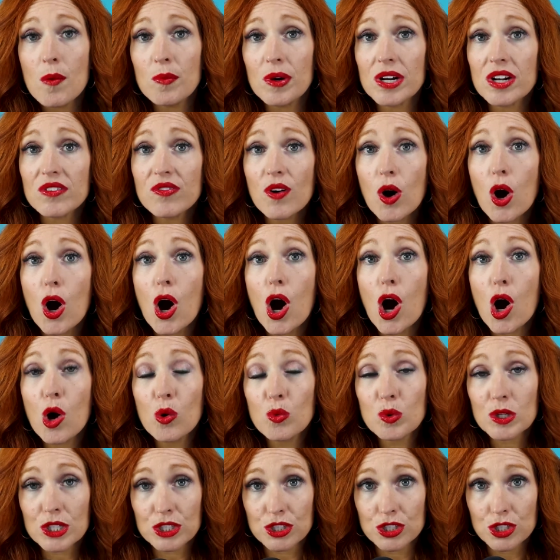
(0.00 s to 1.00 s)
But if
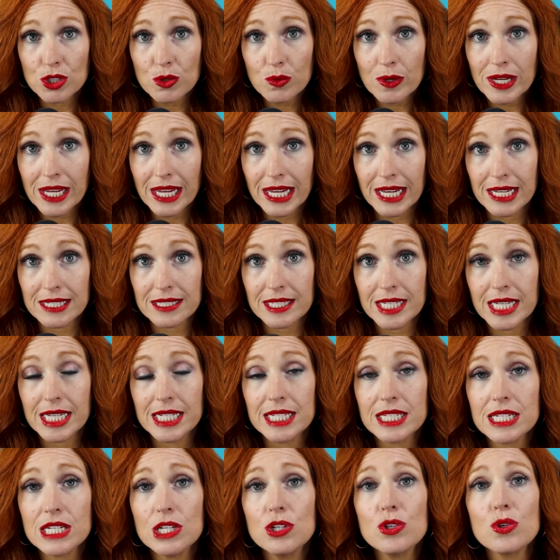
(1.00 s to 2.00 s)
all we're doing is
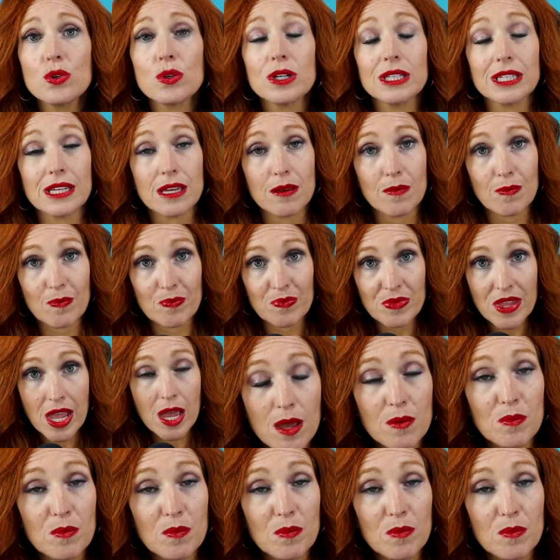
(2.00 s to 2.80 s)
continually